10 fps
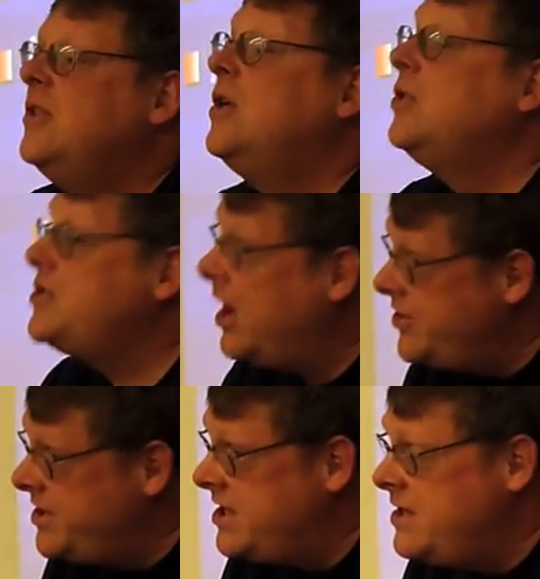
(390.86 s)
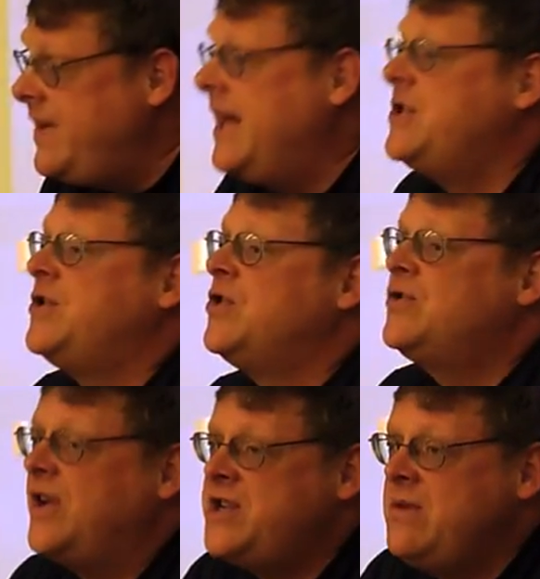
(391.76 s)
Those are the disadvantages. You're
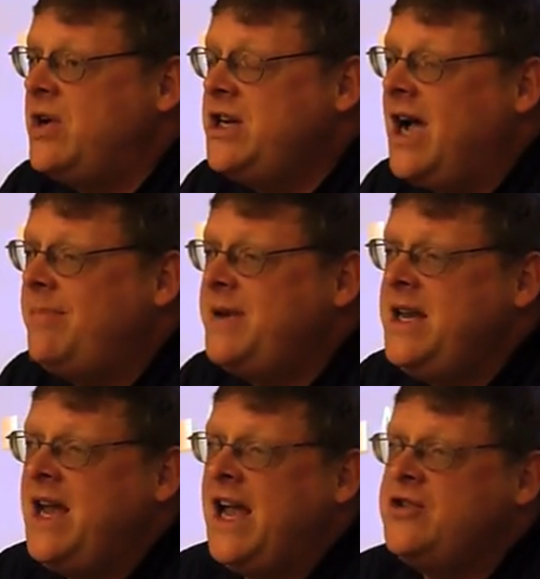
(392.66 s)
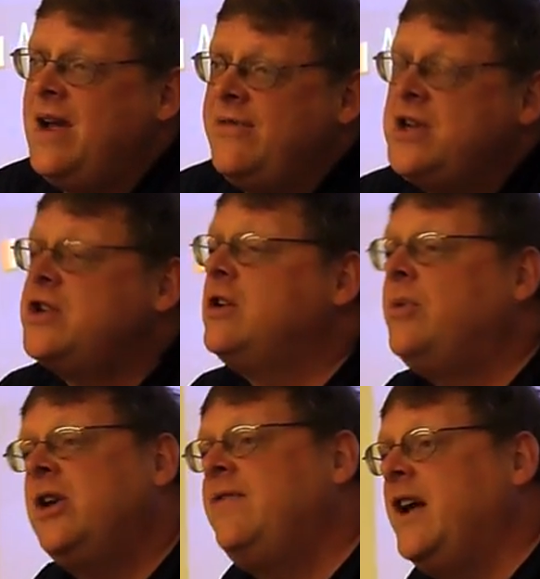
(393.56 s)
trusting one company and you're having a single
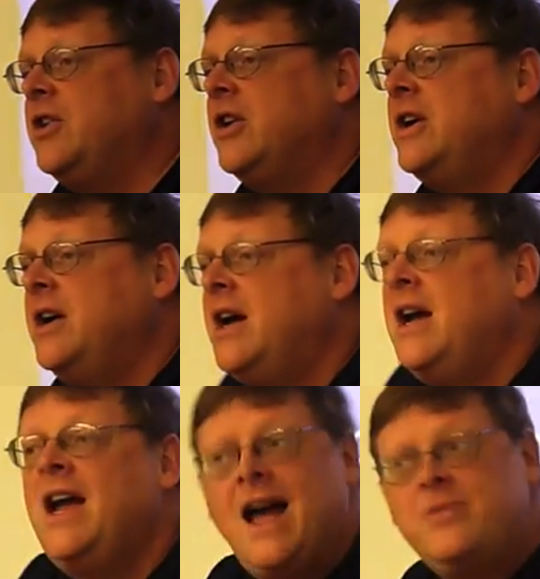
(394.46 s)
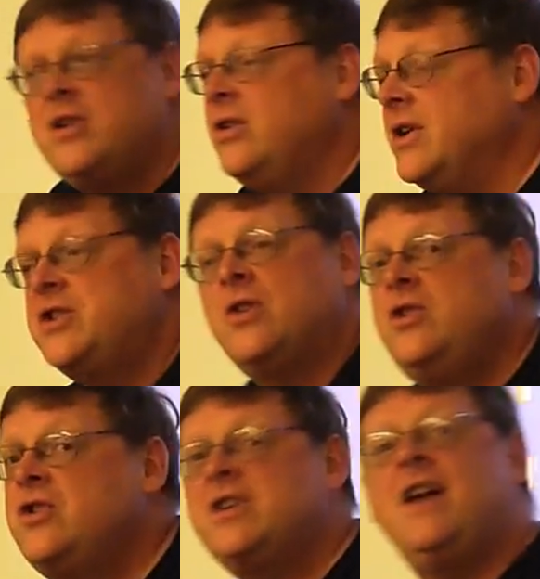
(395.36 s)
point of failure. Absolutely. So you
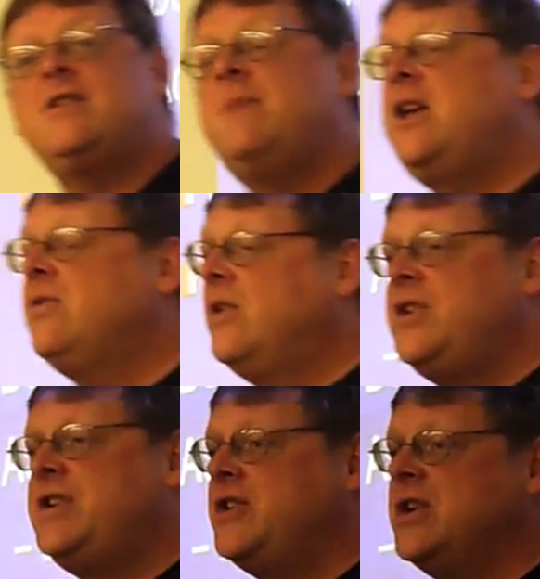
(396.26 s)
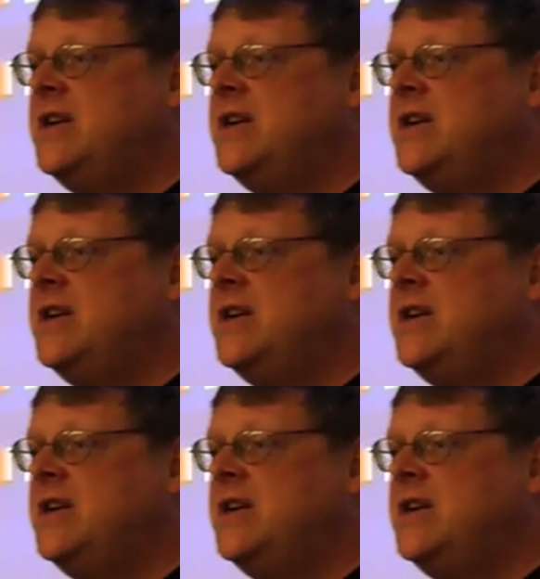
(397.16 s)
just have to make your own decision.